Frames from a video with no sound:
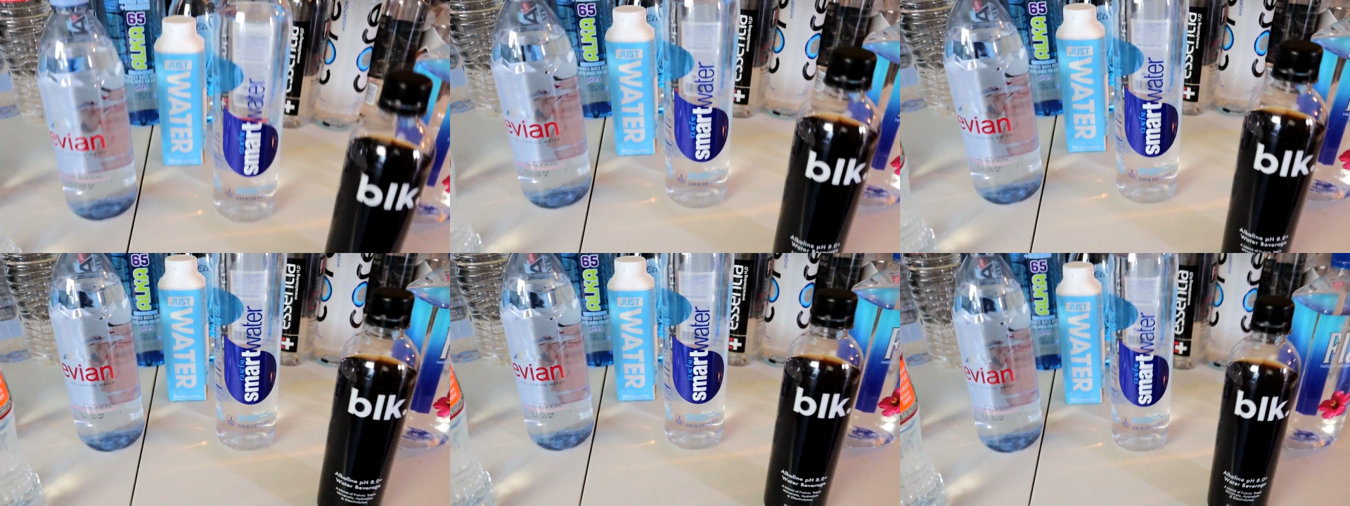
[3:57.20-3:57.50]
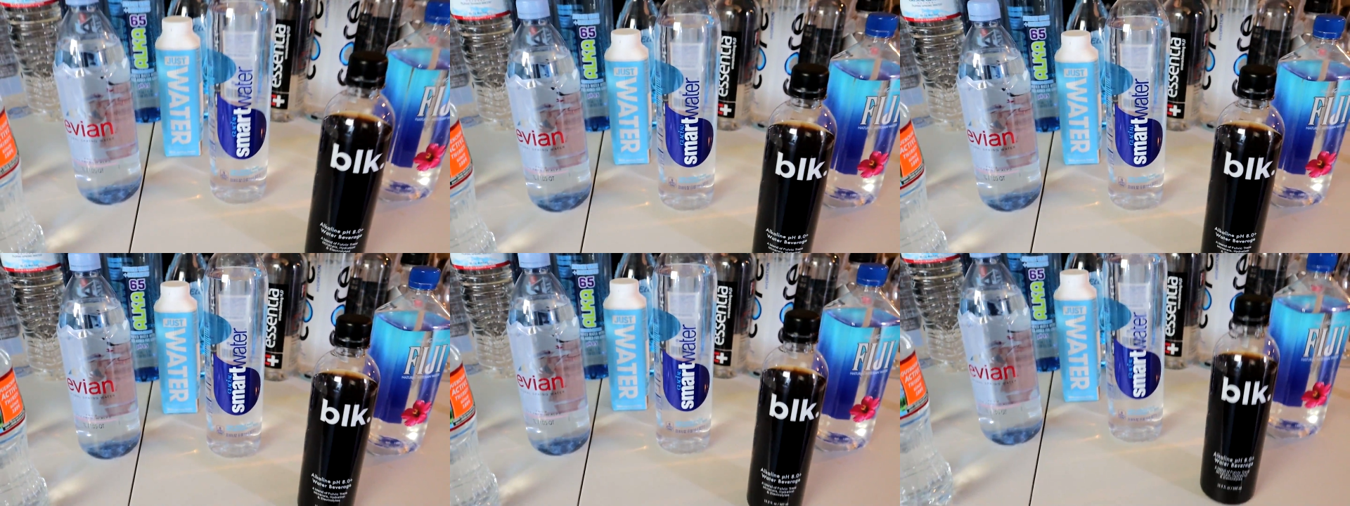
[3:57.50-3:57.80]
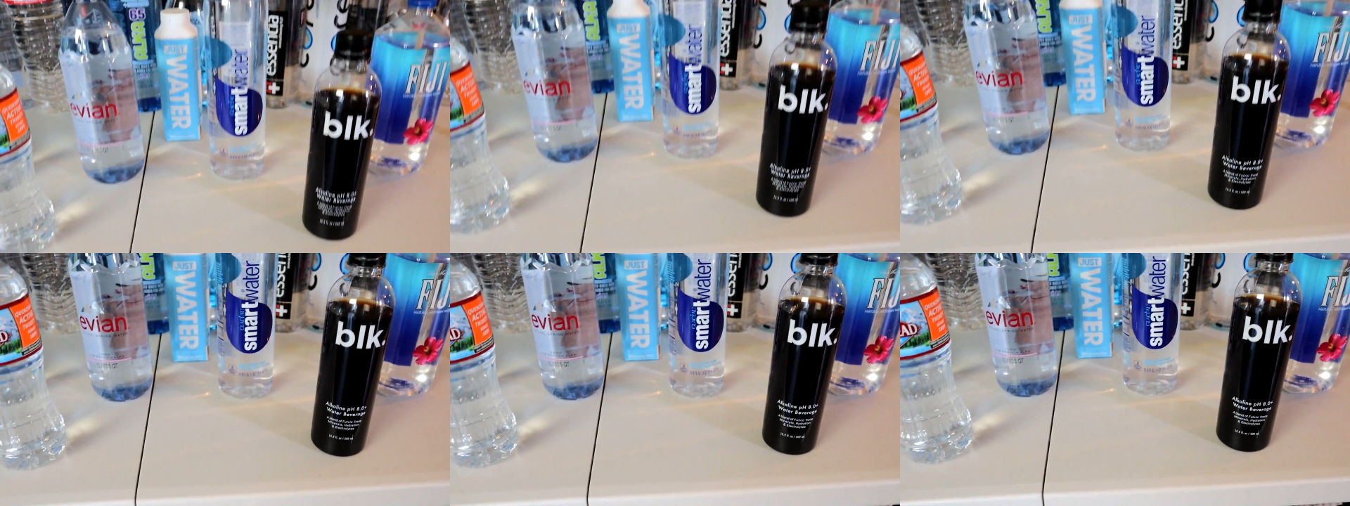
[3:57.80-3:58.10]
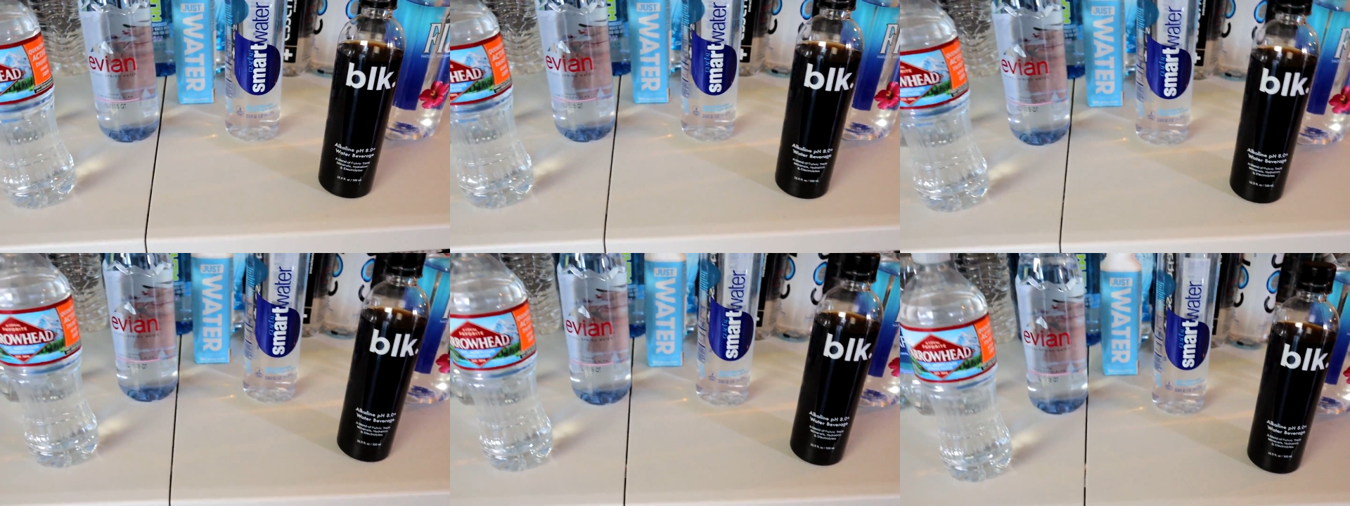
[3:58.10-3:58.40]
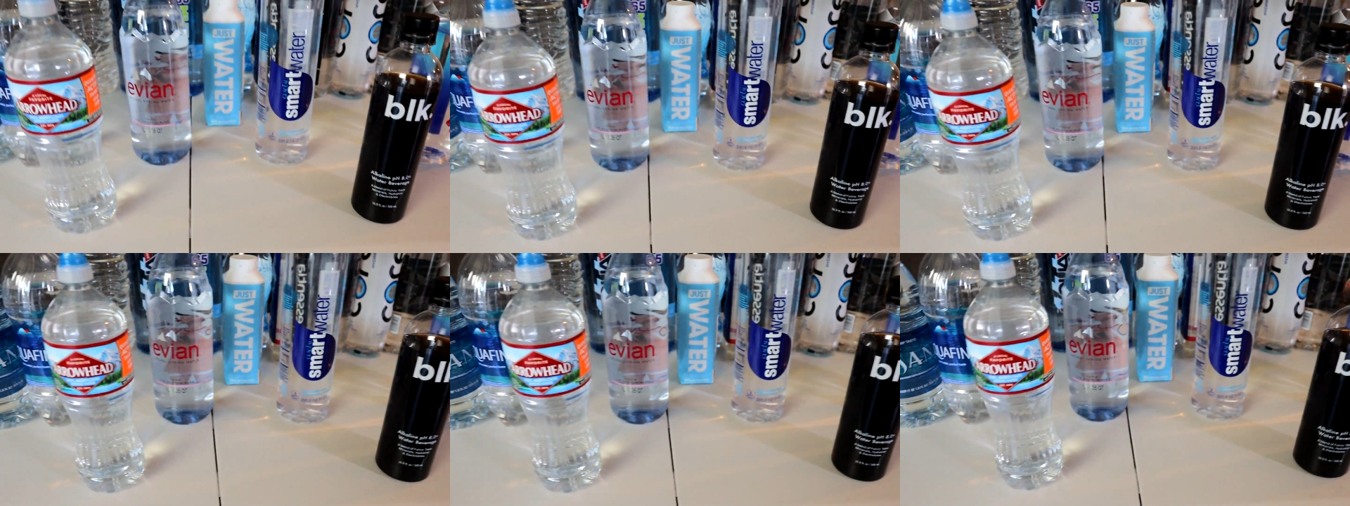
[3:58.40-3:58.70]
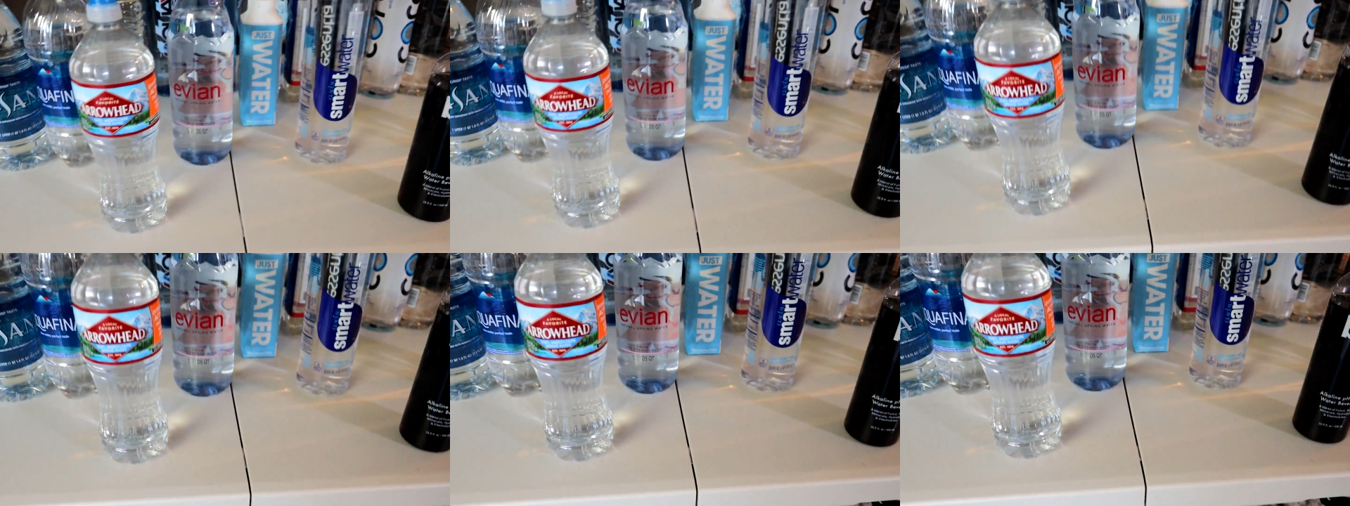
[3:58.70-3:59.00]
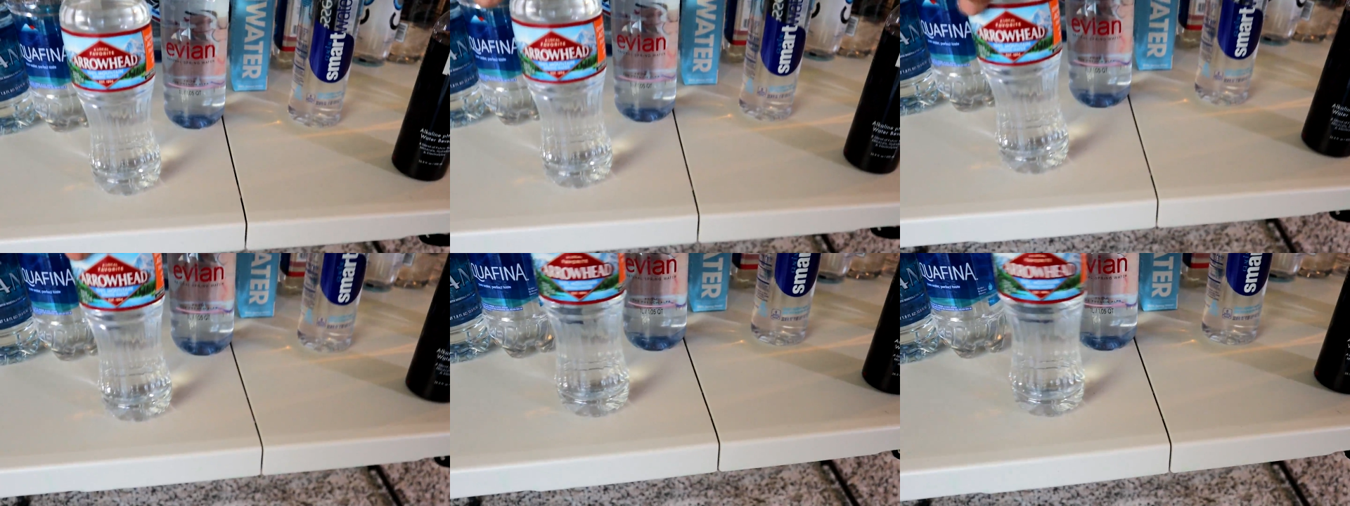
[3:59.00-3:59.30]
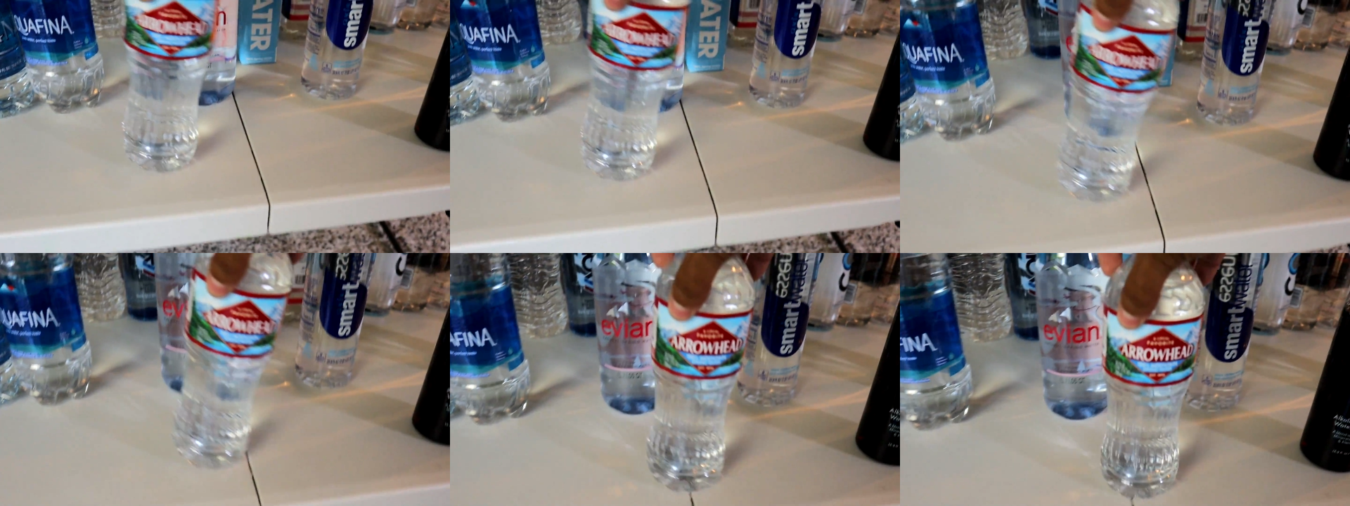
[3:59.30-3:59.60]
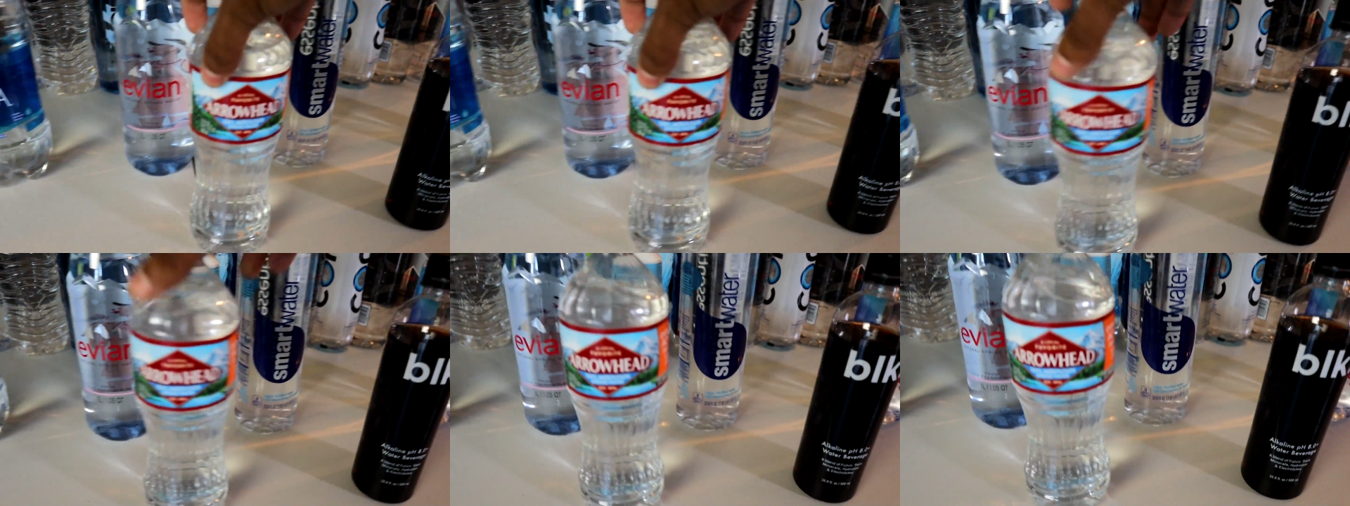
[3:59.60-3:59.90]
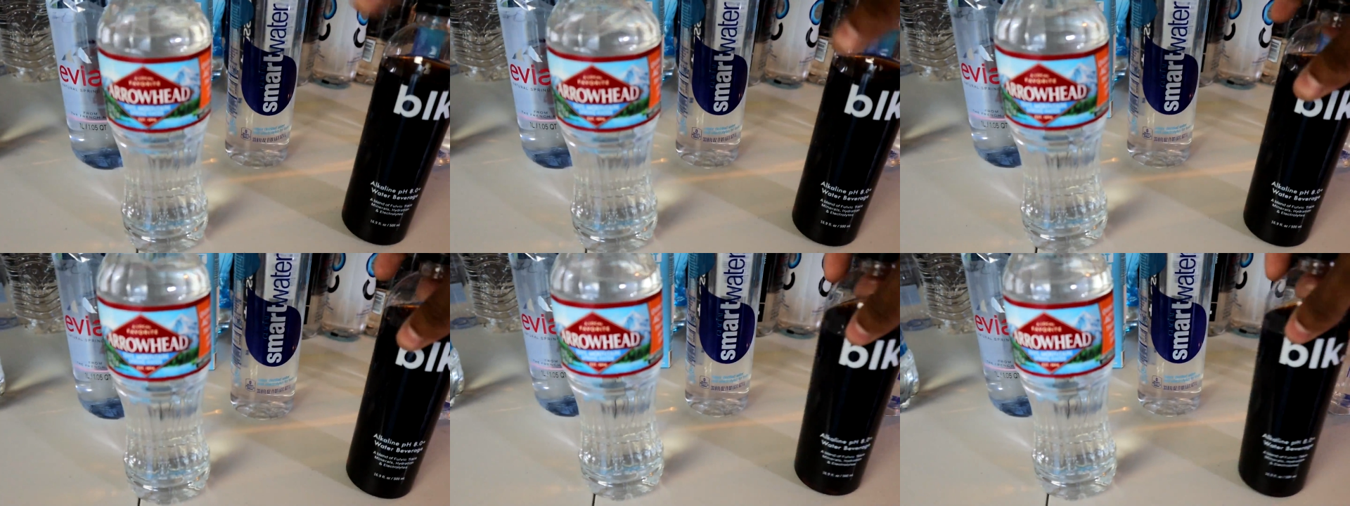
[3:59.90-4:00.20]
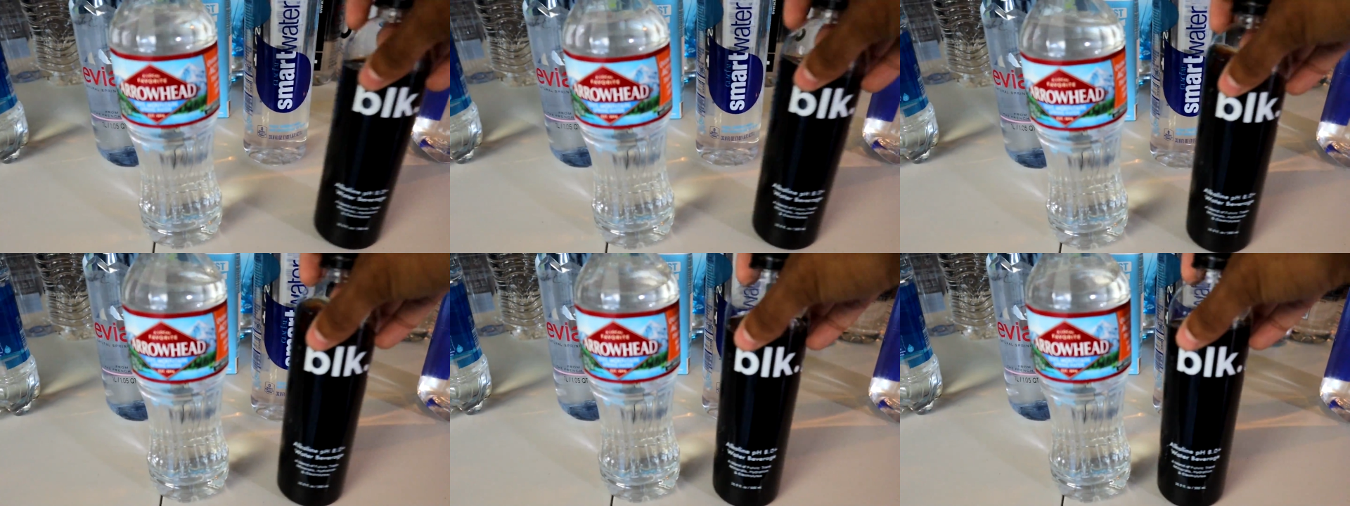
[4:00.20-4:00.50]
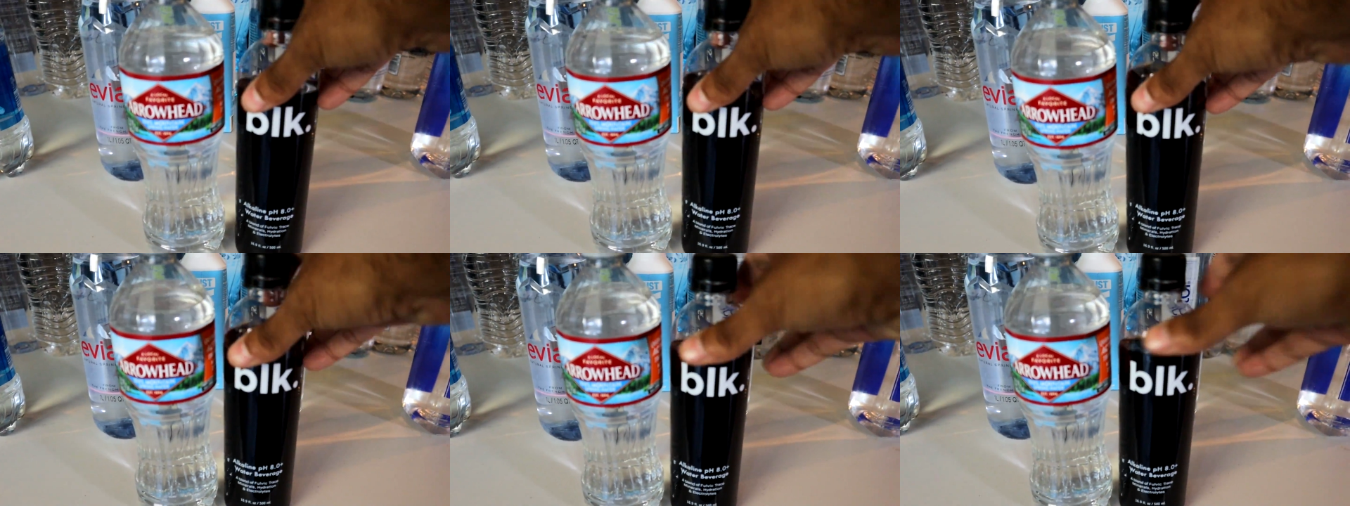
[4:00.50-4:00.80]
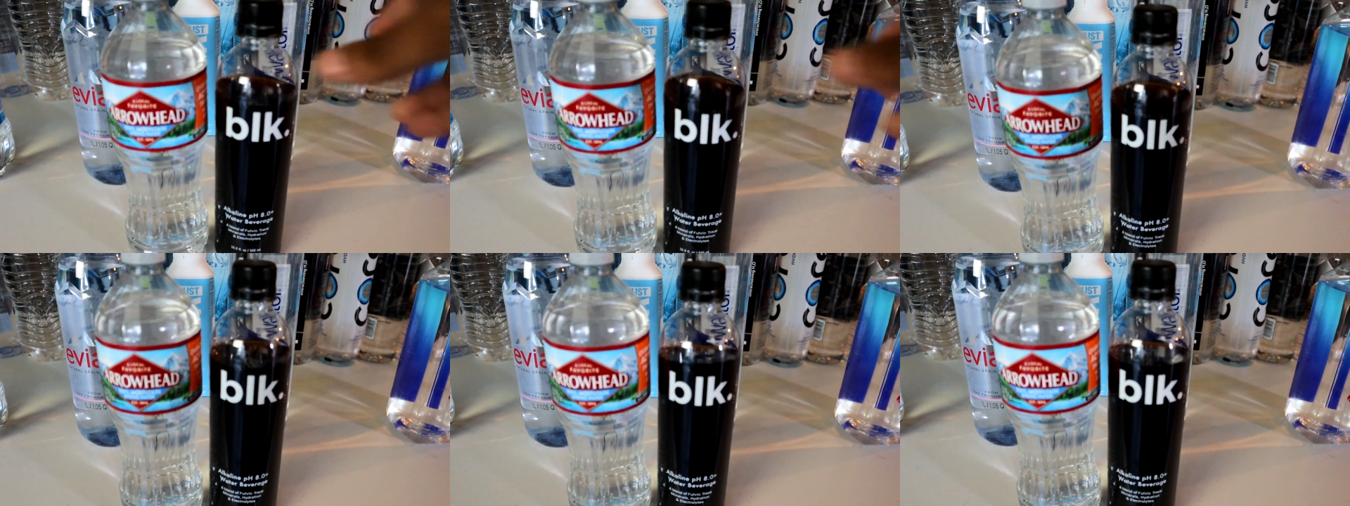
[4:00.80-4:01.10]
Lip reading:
[unreadable: no face in view]